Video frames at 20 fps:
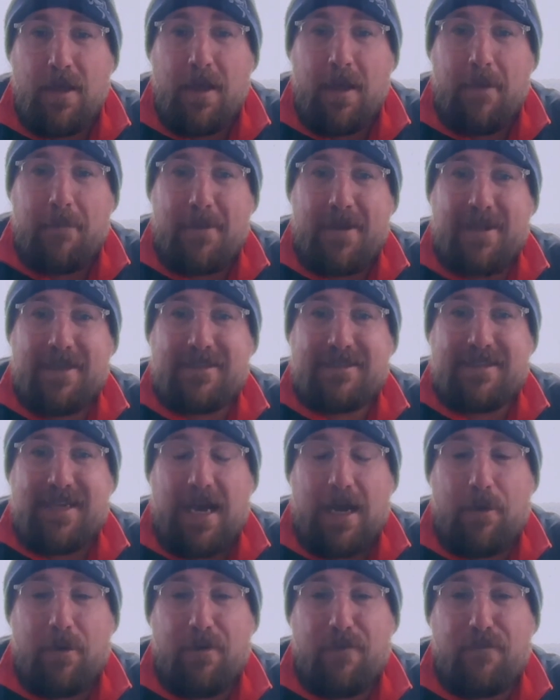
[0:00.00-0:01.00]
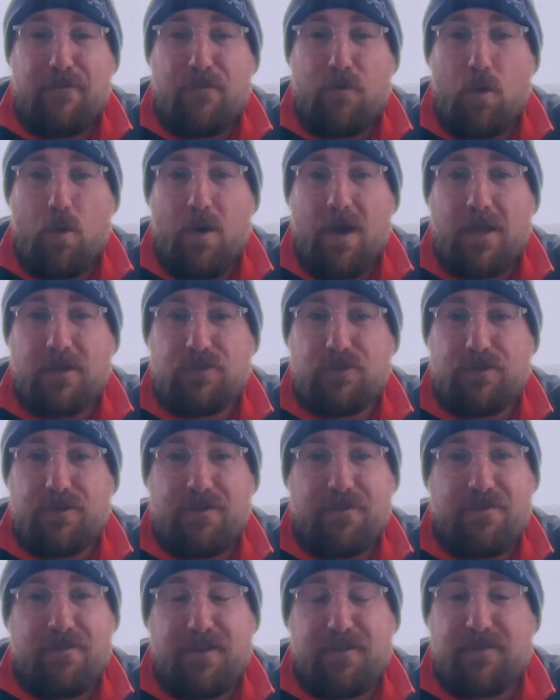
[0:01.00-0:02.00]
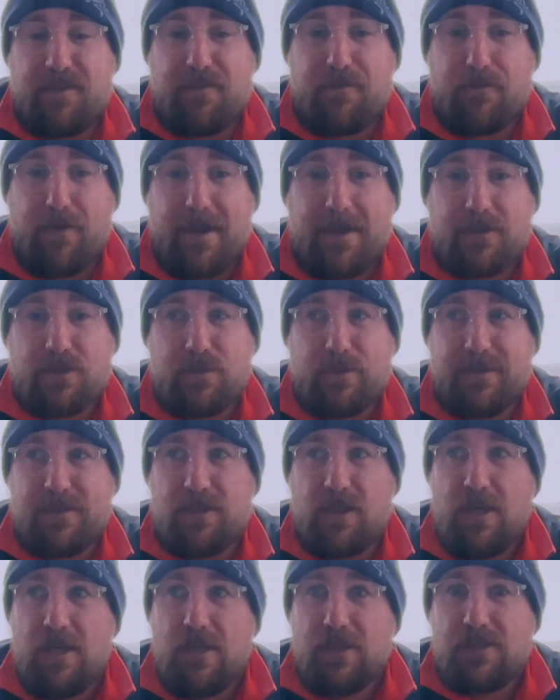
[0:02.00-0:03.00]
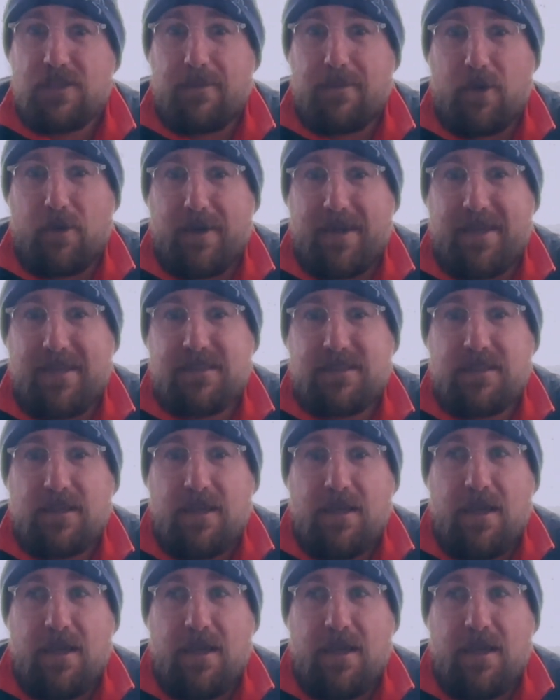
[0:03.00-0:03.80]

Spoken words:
it is now at 450 francs, which, to be honest,